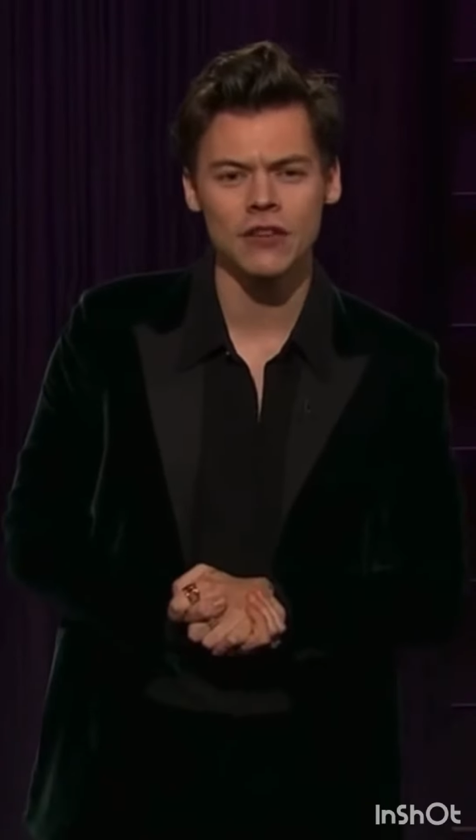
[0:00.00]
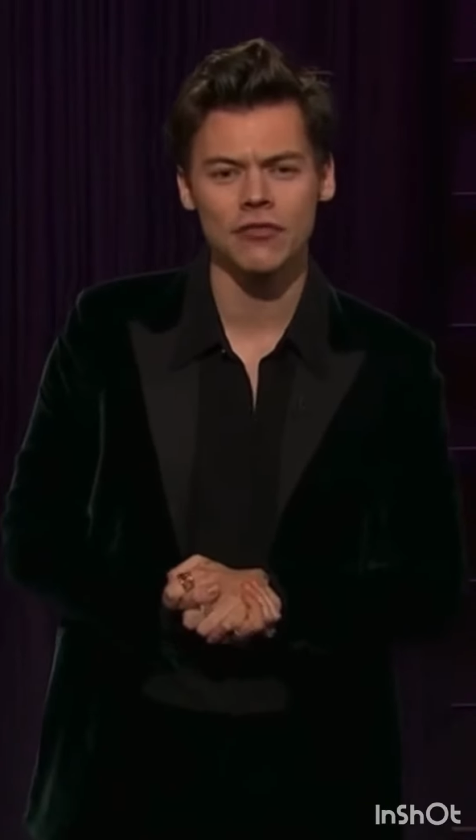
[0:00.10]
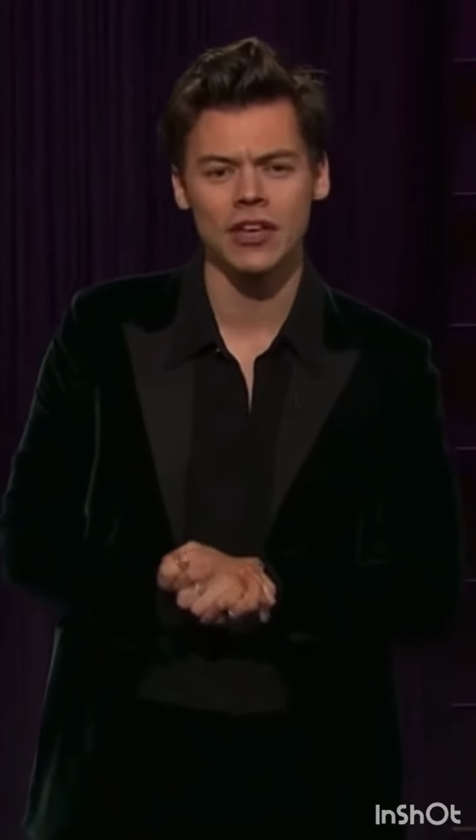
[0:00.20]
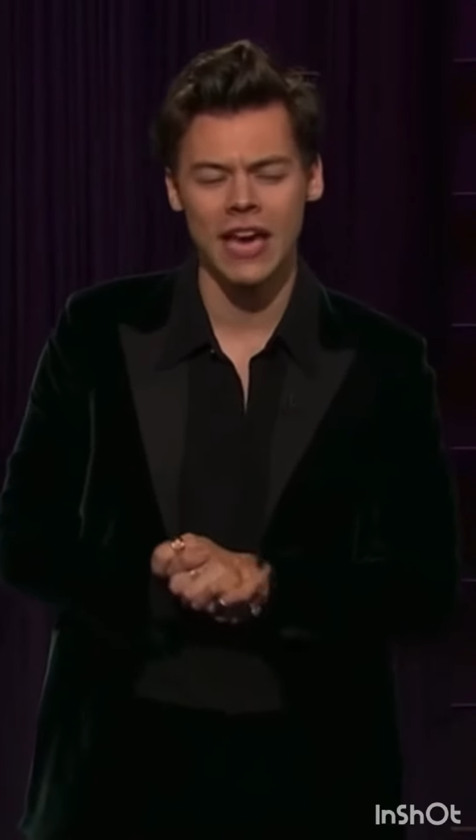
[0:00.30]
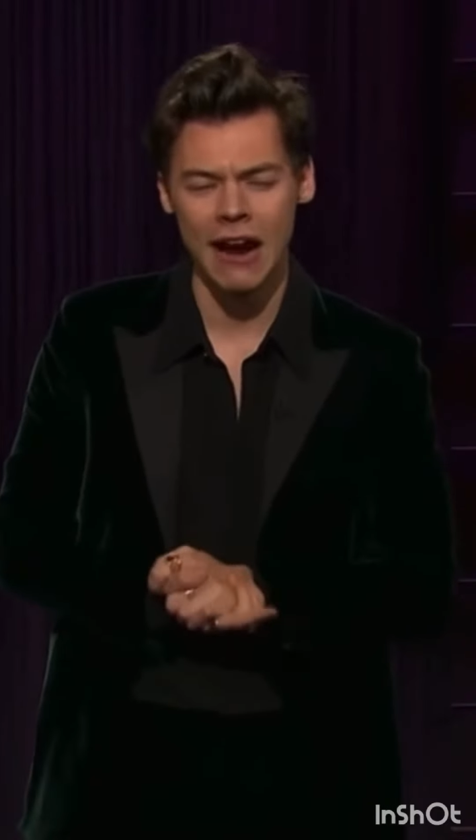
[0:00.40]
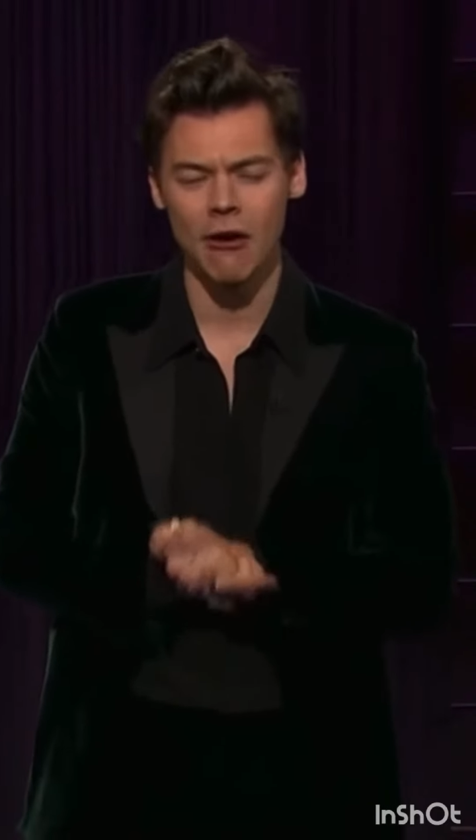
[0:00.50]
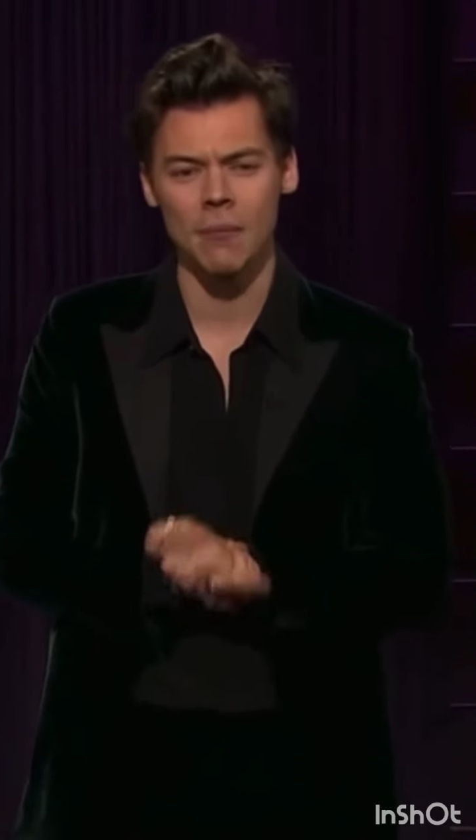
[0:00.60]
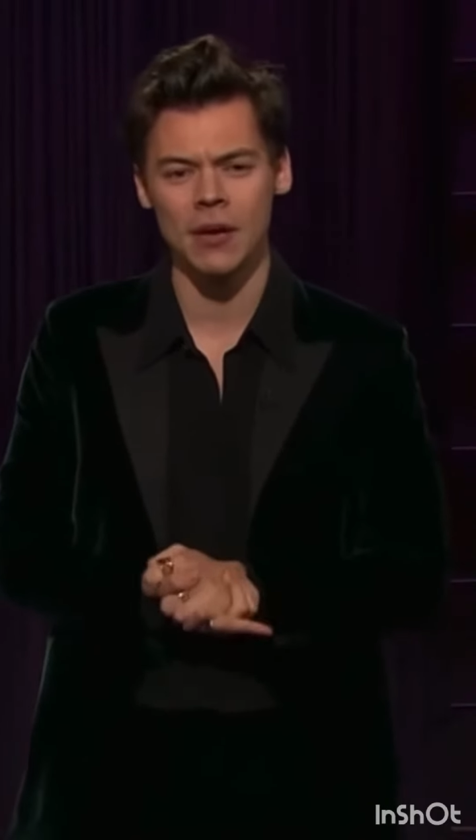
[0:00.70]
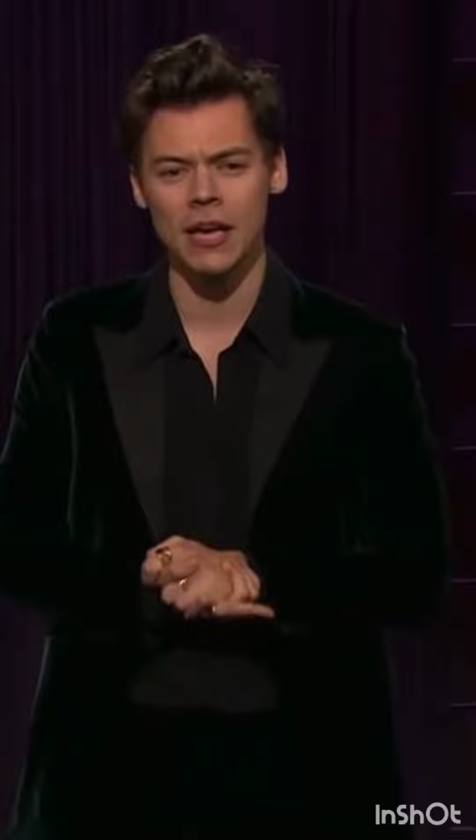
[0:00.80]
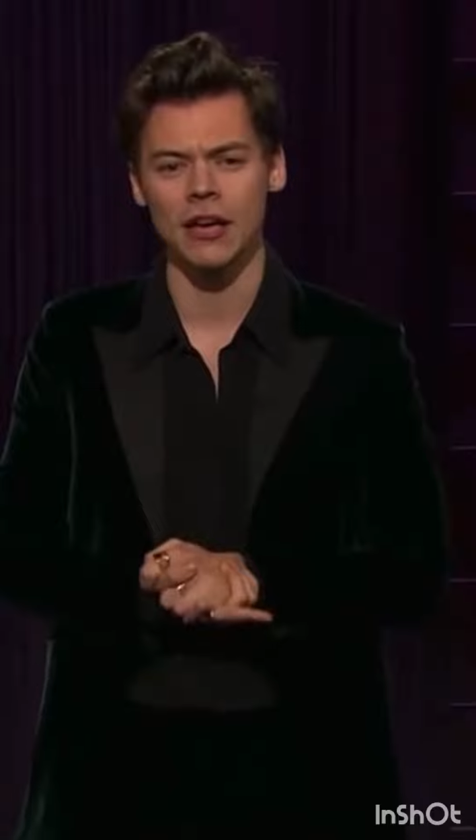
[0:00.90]
of the
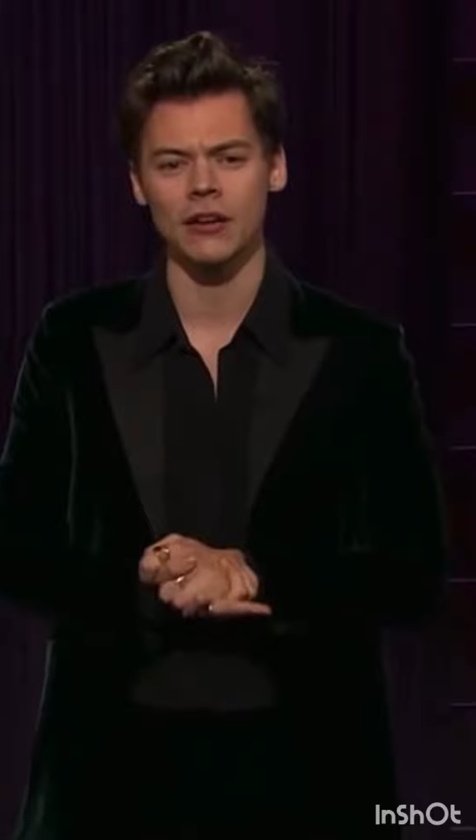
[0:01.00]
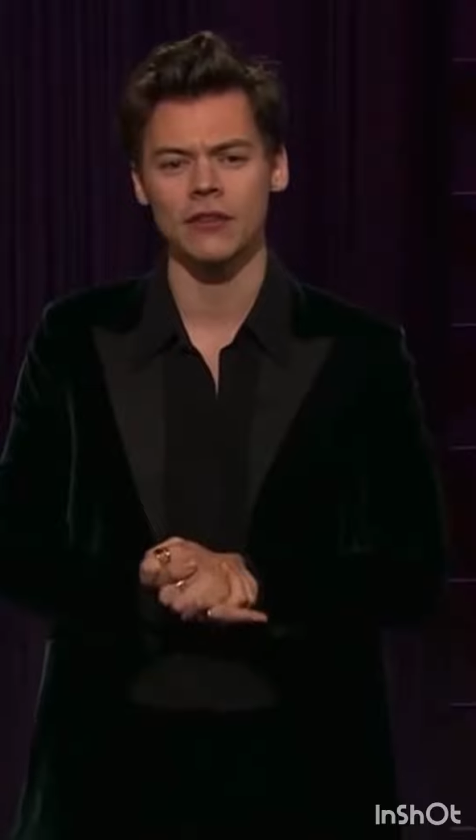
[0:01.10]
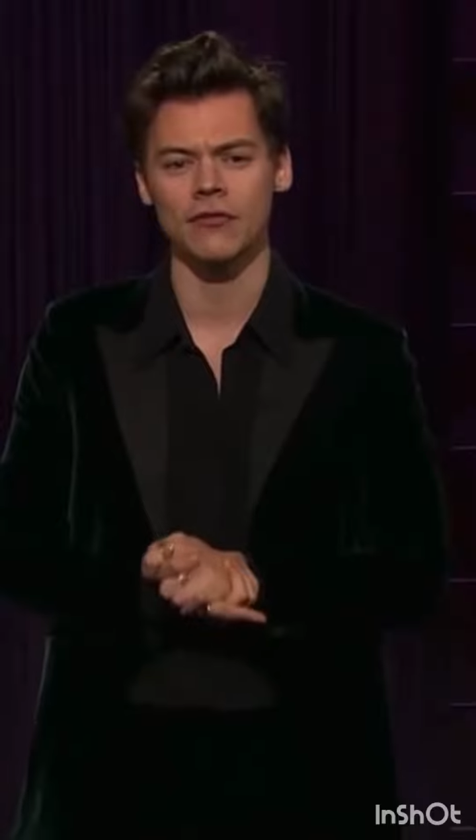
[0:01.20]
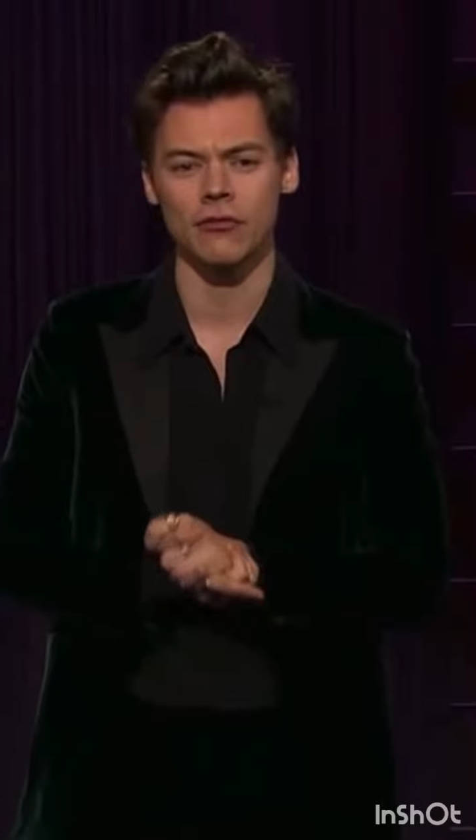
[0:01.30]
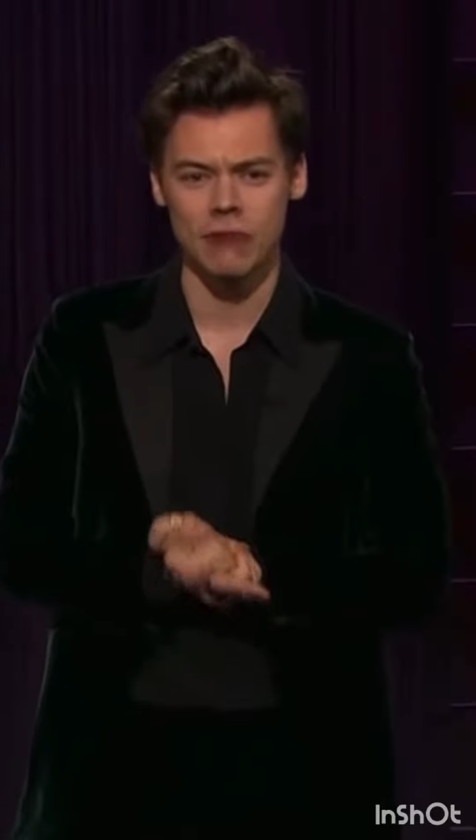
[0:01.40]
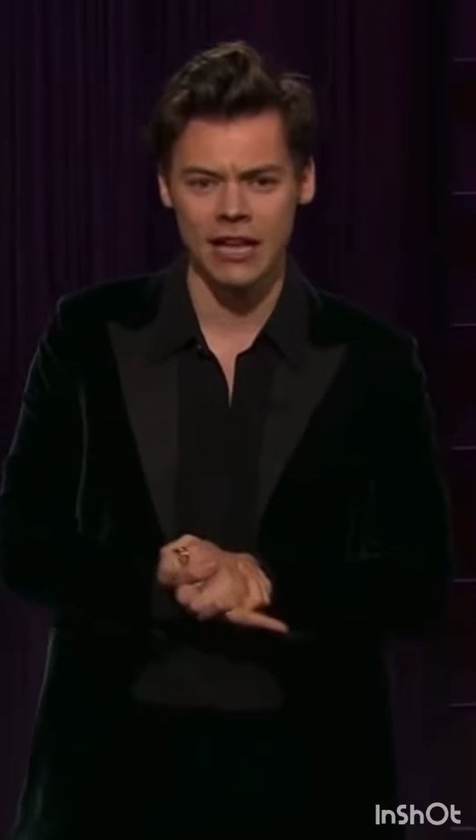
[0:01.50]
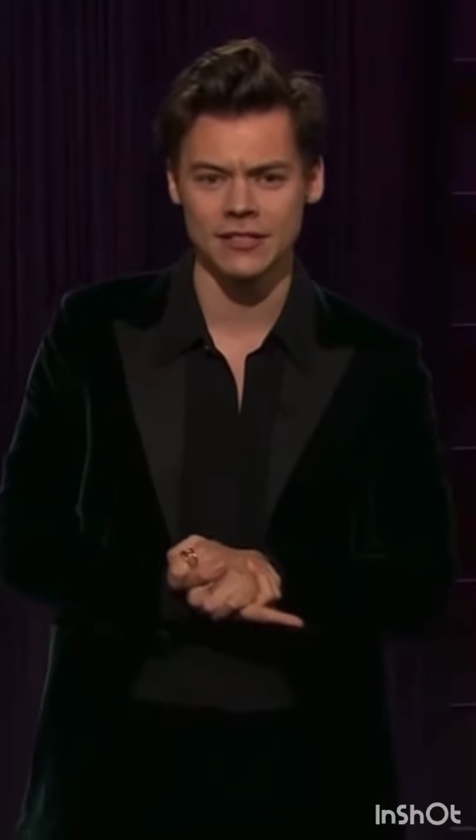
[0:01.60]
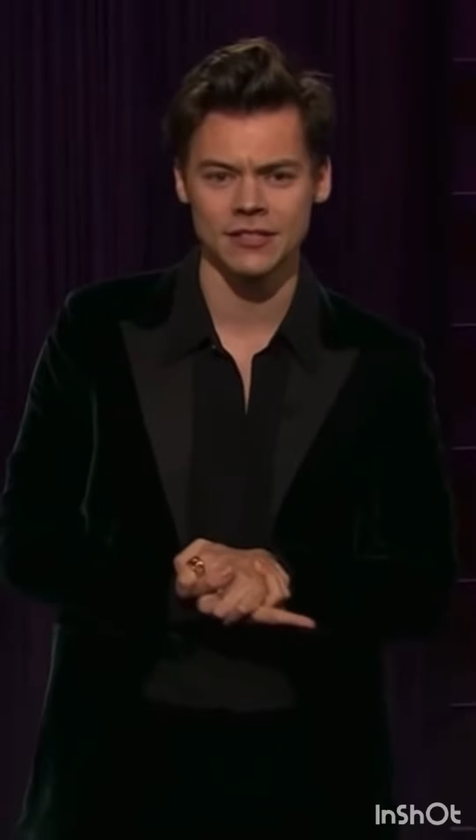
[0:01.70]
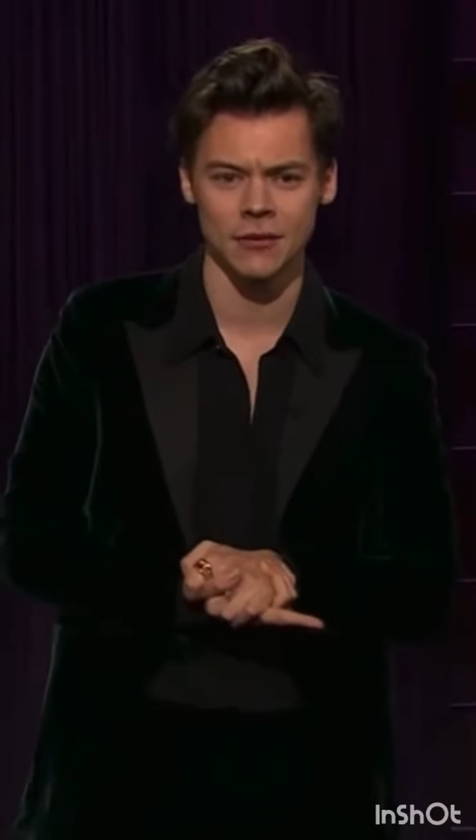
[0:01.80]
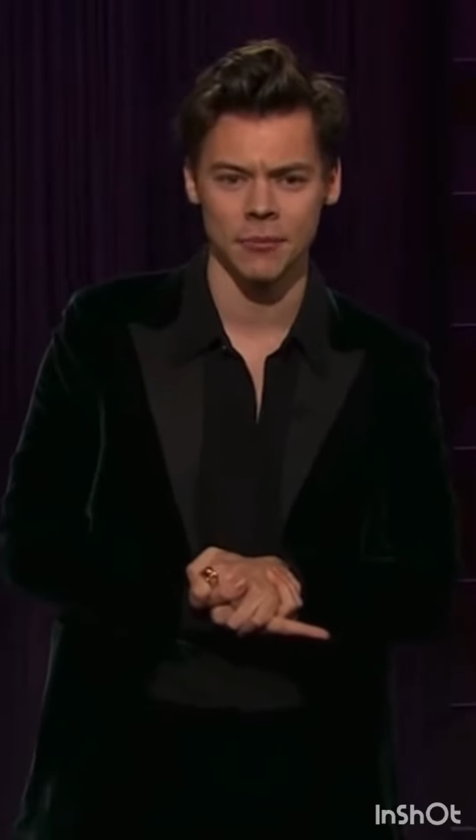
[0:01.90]
Caribbean for
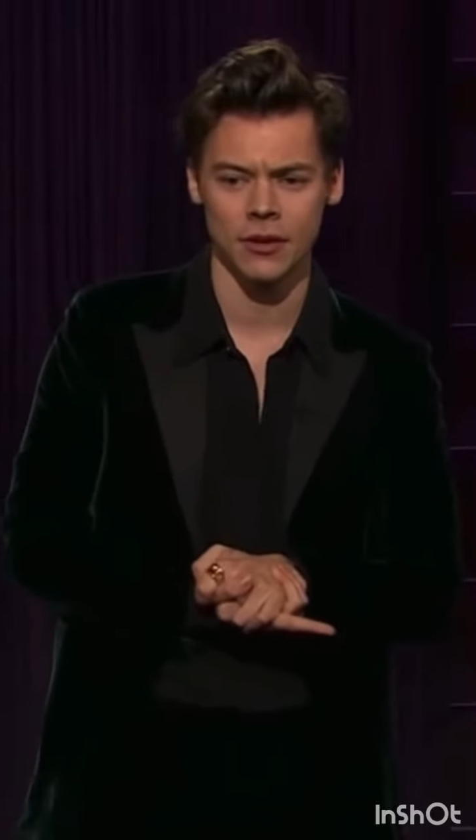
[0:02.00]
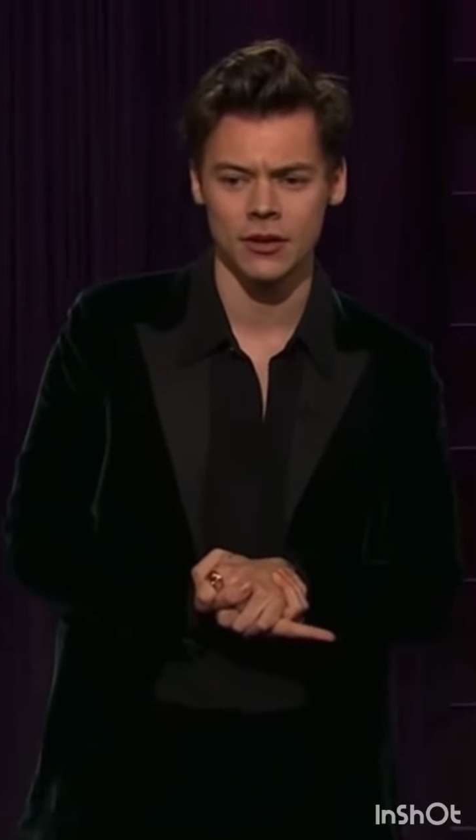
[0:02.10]
ransom.